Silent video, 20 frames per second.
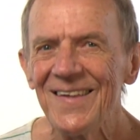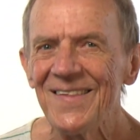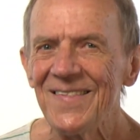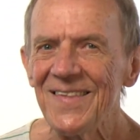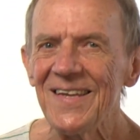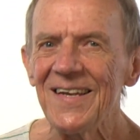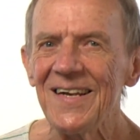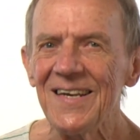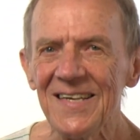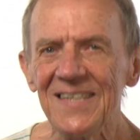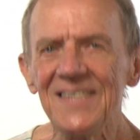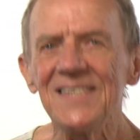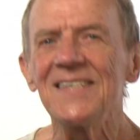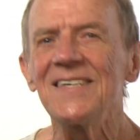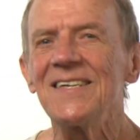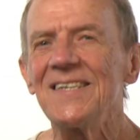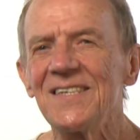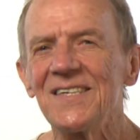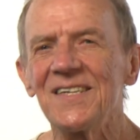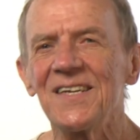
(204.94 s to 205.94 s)
then it is
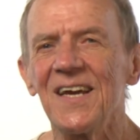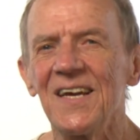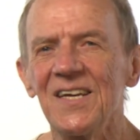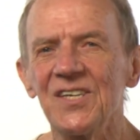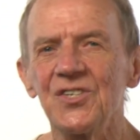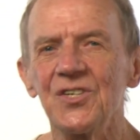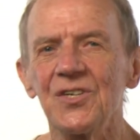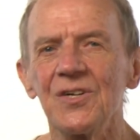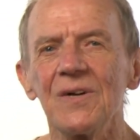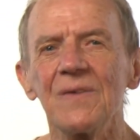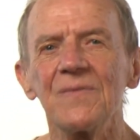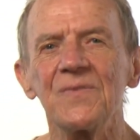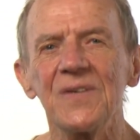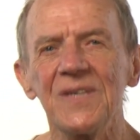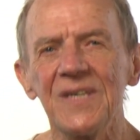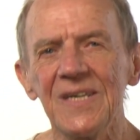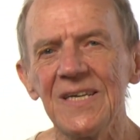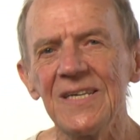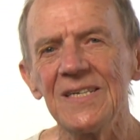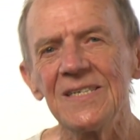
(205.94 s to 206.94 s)
an indication of the
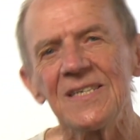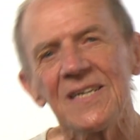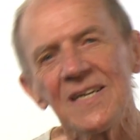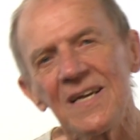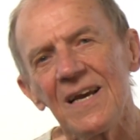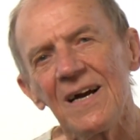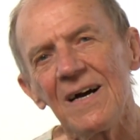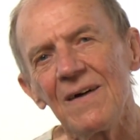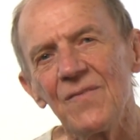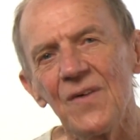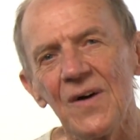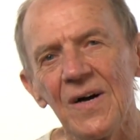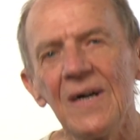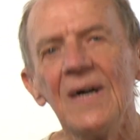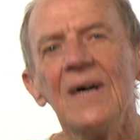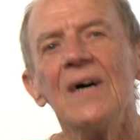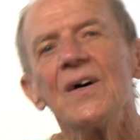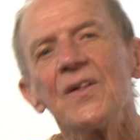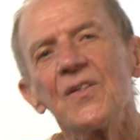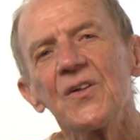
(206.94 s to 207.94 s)
need to cover
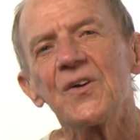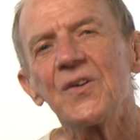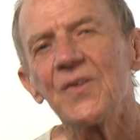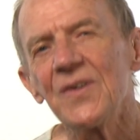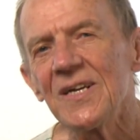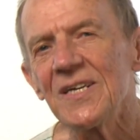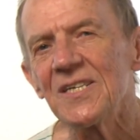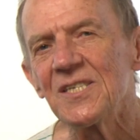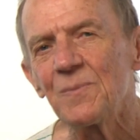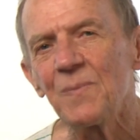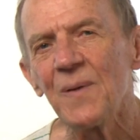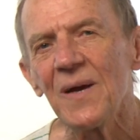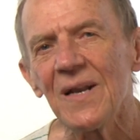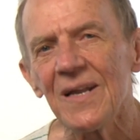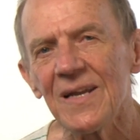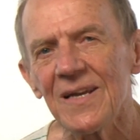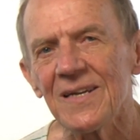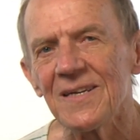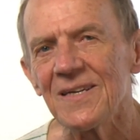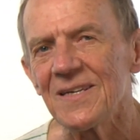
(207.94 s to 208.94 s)
the Greek
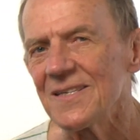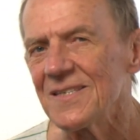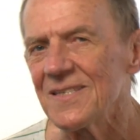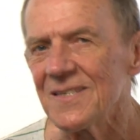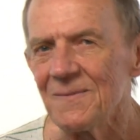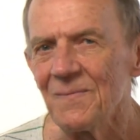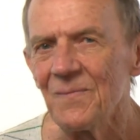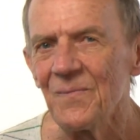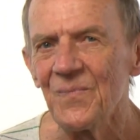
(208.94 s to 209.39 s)
spellings.